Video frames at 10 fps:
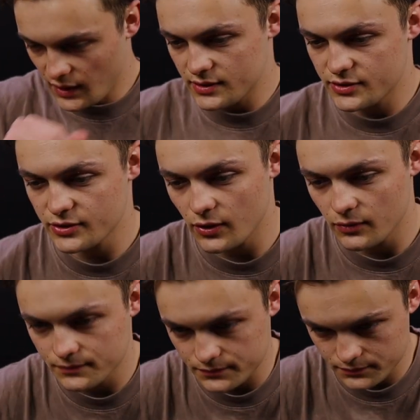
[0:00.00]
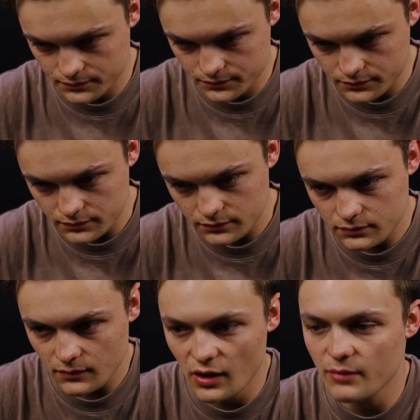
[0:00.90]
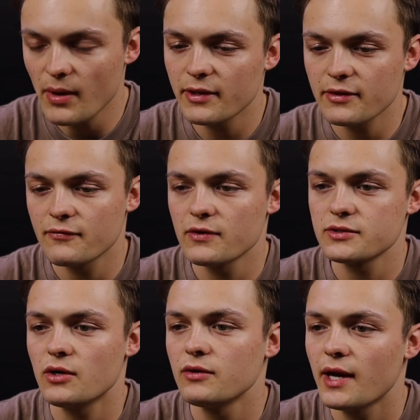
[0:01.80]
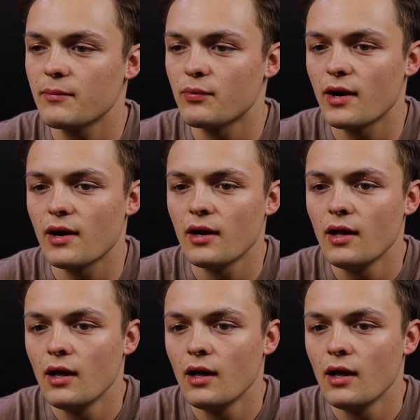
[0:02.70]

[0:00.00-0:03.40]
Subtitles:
And so I remember the first all-night prayer,